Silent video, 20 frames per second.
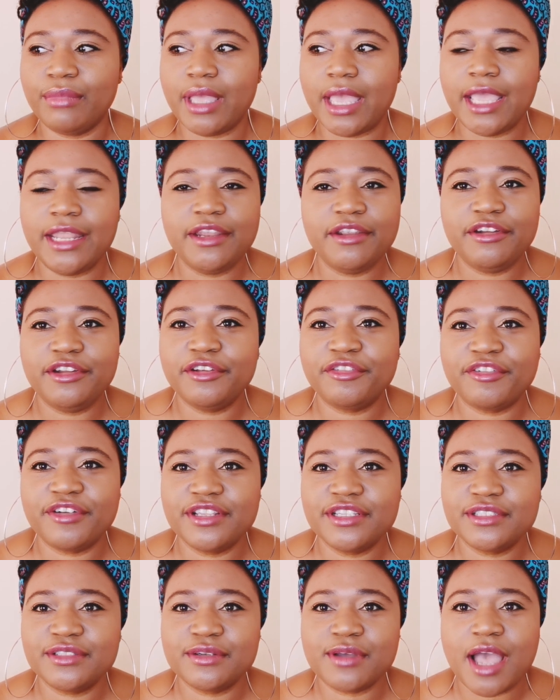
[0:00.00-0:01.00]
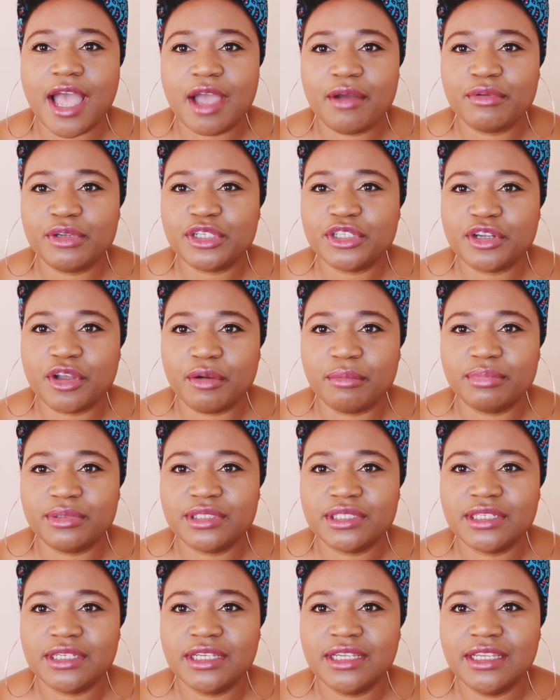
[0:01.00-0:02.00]
any difference to how we
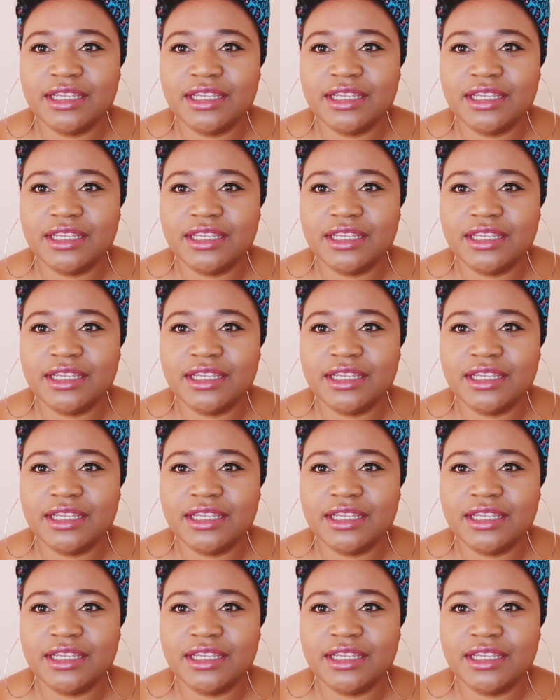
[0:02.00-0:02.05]
shopped.